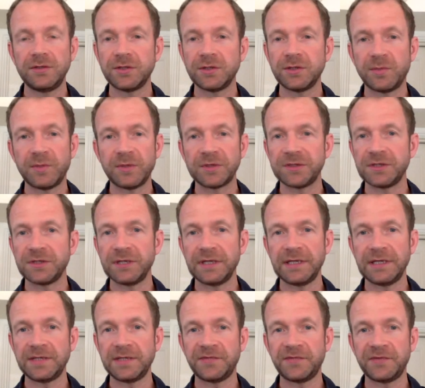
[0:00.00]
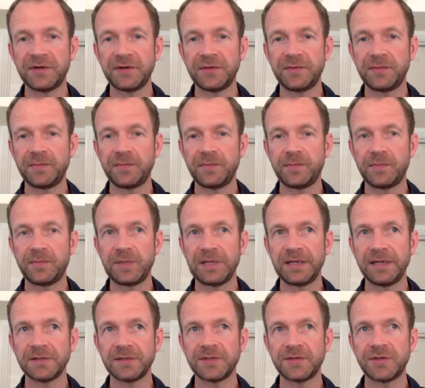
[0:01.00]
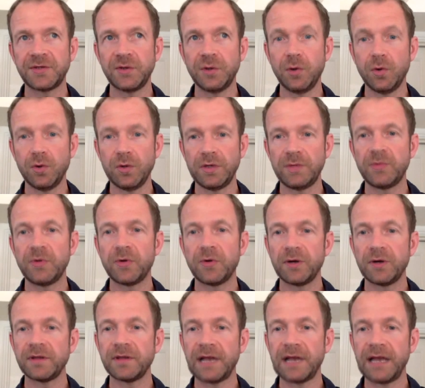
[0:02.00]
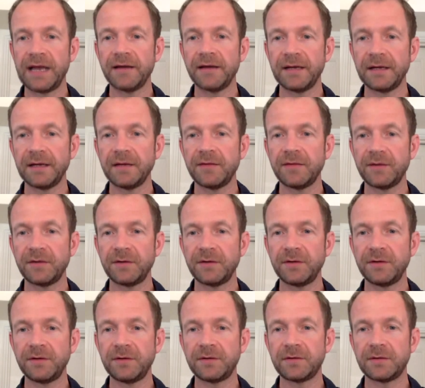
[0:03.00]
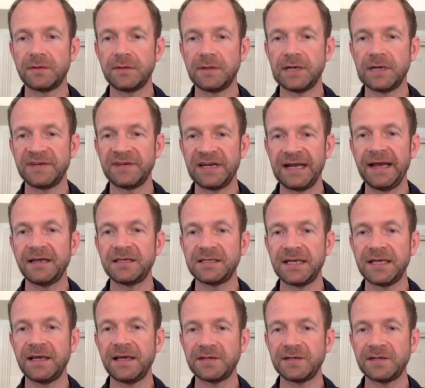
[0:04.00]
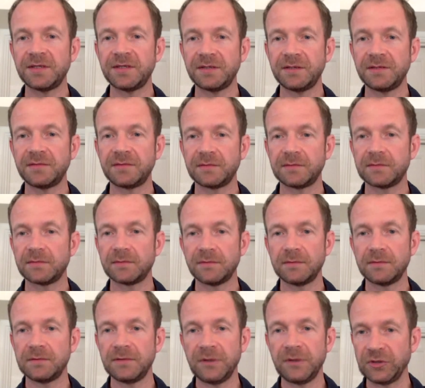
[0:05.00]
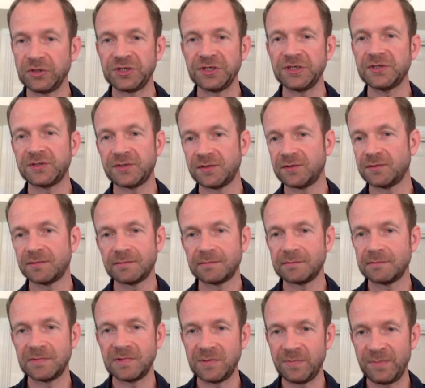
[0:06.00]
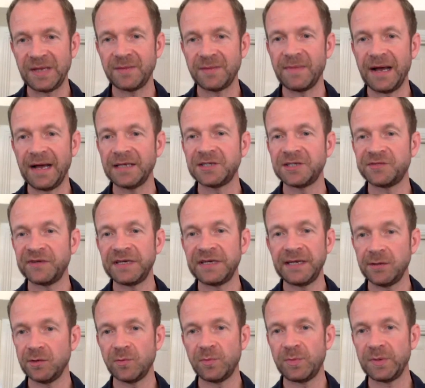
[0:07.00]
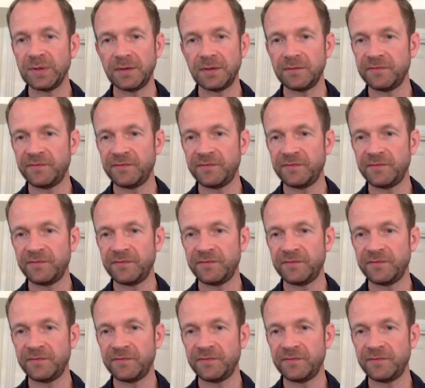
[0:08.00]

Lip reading: opportunities for players to own more of the learning through having access to not just the big match video, but